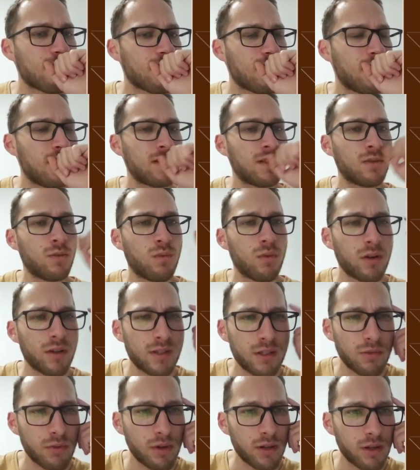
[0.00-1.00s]
As to what I
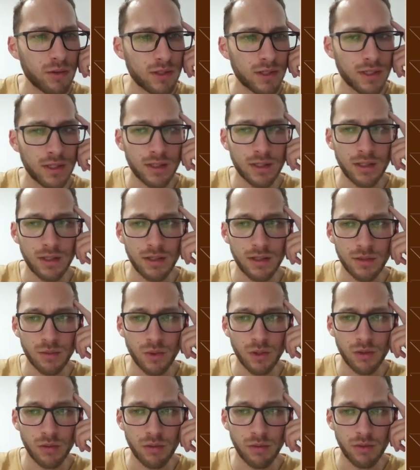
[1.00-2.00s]
see right now, 16 is
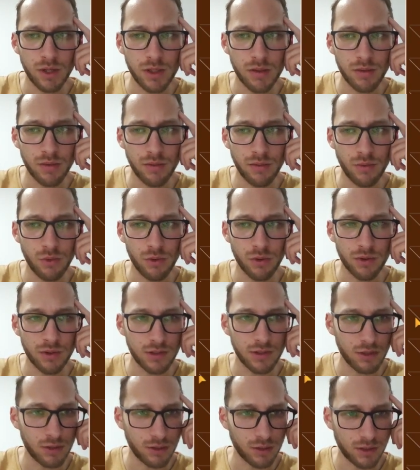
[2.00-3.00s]
1, 2, 3, 4,
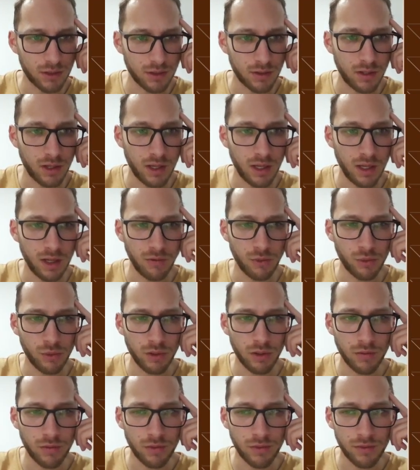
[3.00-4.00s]
6. If we look
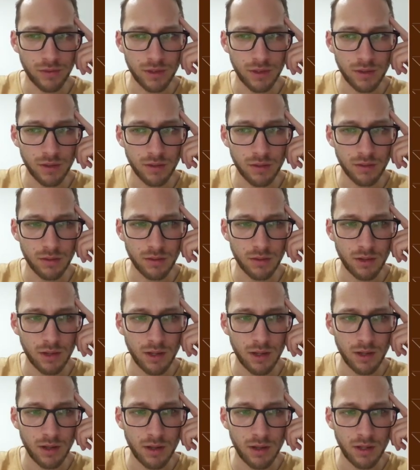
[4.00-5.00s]
at the 15,
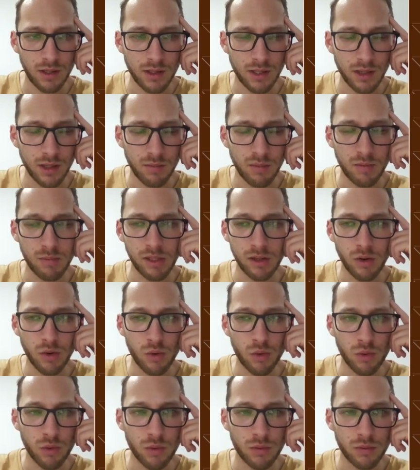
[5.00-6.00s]
it can be
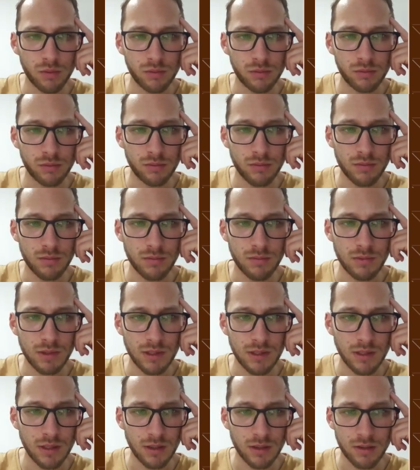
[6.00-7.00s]
below
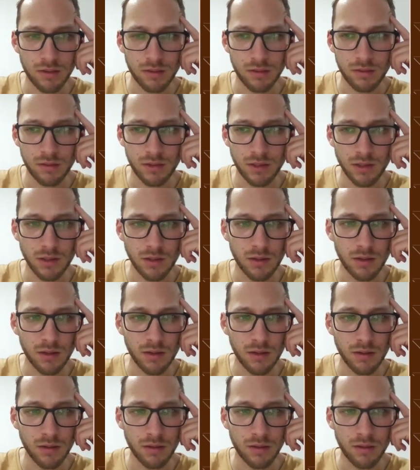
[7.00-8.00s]
6. 6
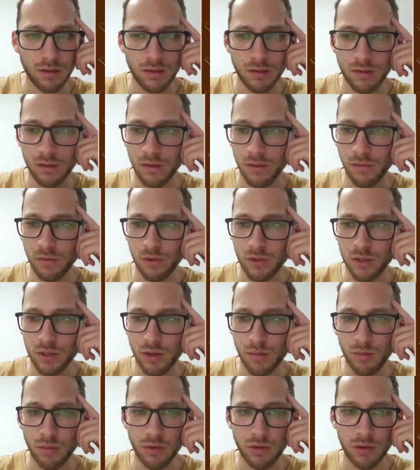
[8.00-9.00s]
is the first
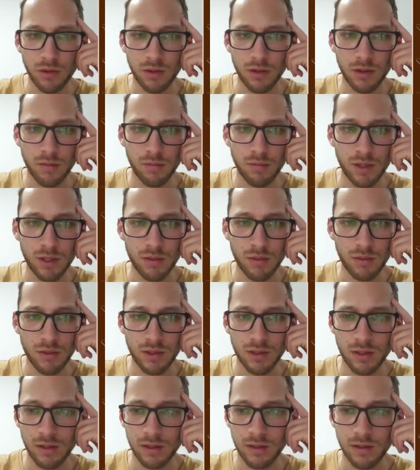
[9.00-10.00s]
number that it can be, so it's
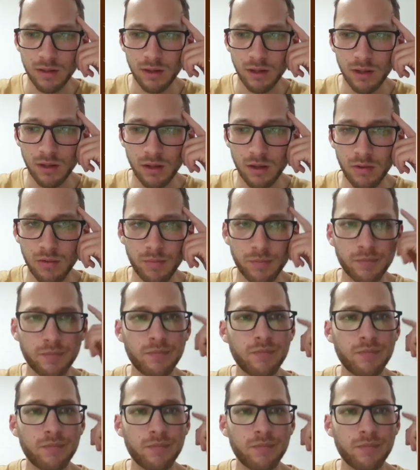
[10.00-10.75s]
6, 9 here.